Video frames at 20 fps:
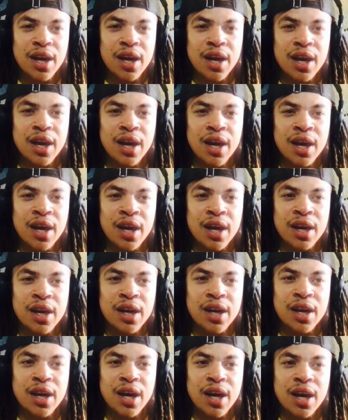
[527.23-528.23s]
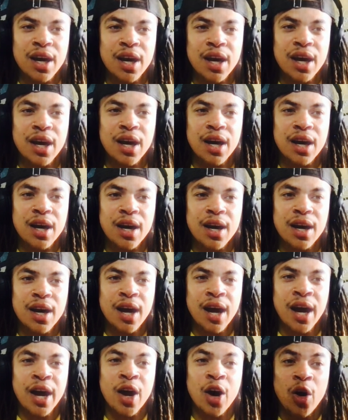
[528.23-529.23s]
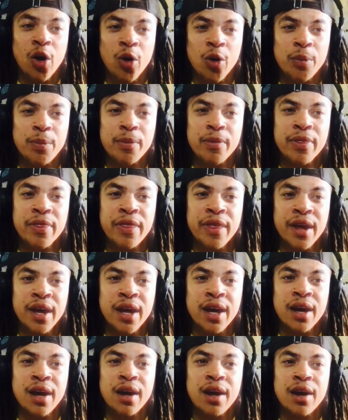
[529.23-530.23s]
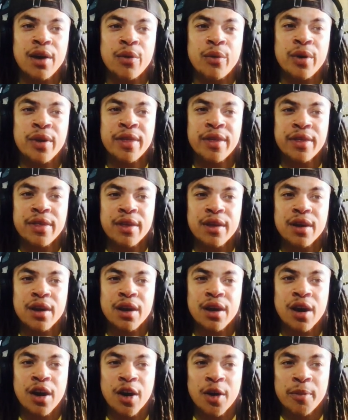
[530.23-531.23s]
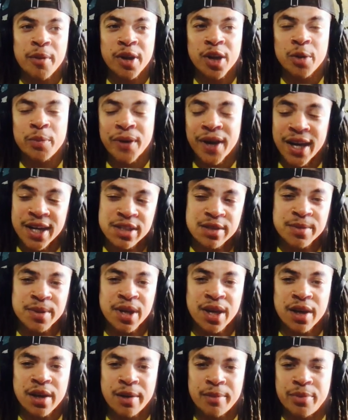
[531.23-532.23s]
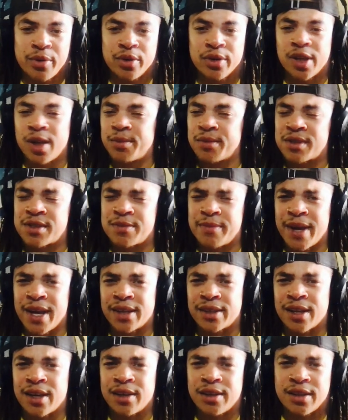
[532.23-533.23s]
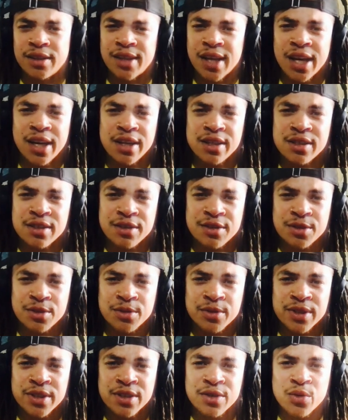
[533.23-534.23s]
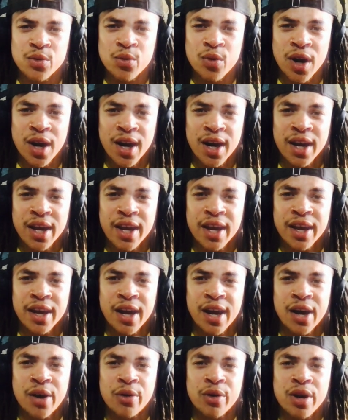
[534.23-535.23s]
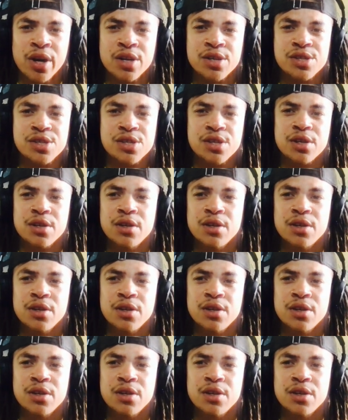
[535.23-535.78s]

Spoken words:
And I hope that with Carmelo possibly getting pulled up to SmackDown, that isn't the reason why it got rushed.